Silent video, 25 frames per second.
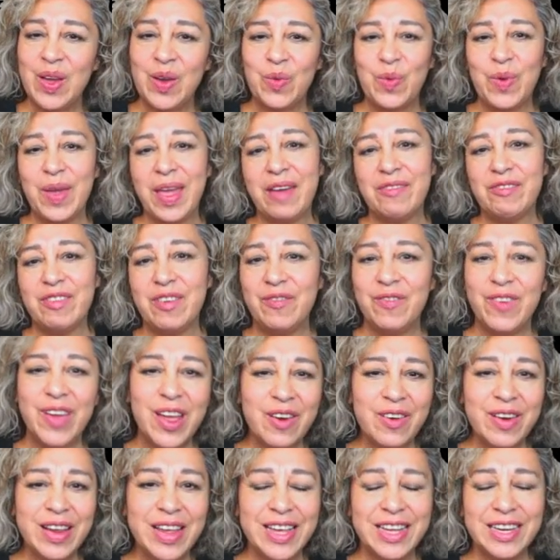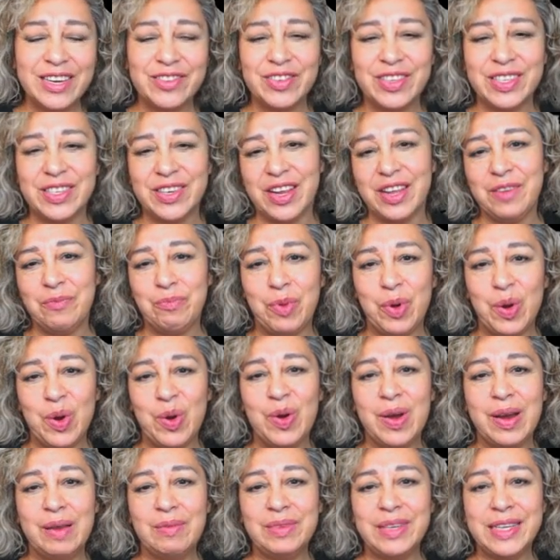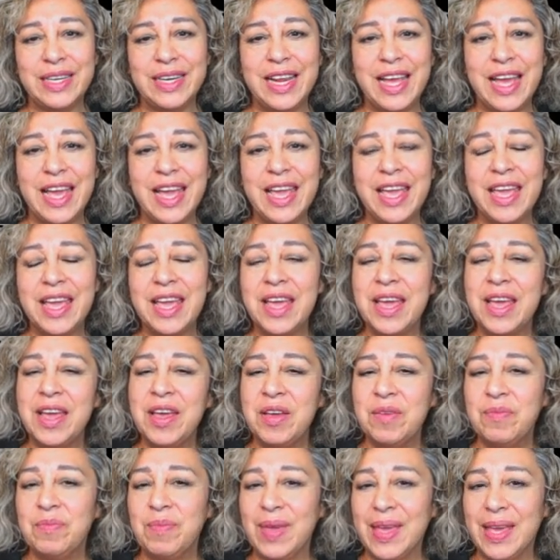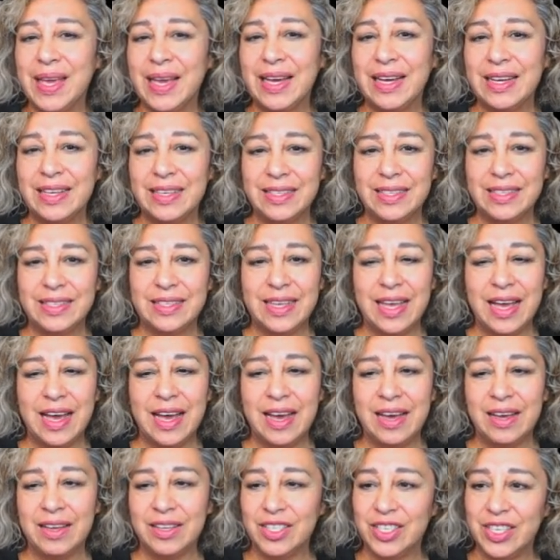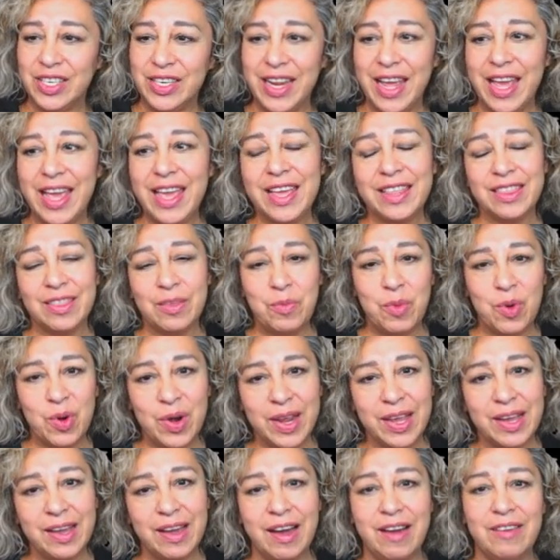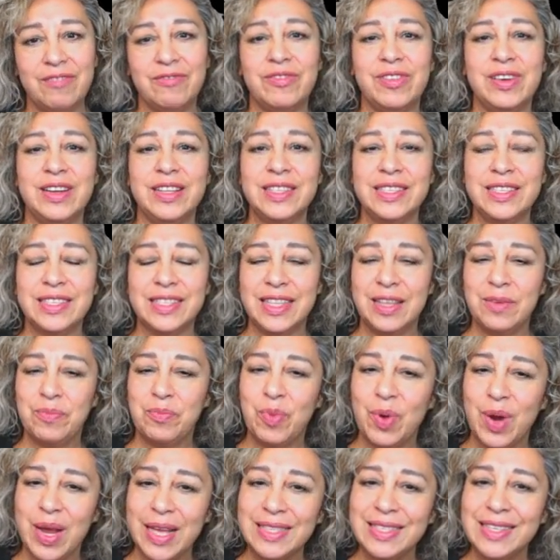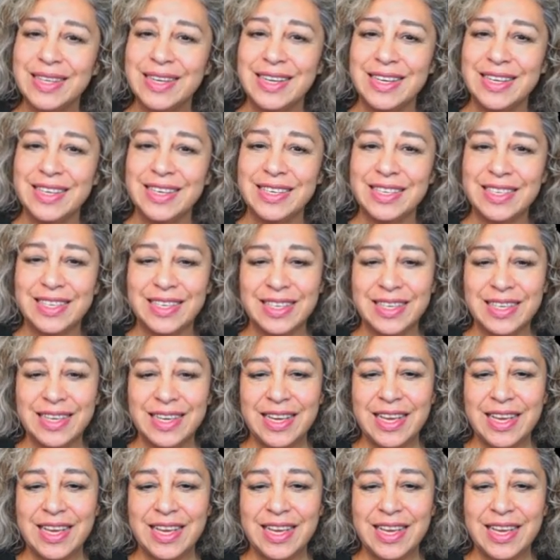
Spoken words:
we have a very interesting program today because today at the morning conference, the president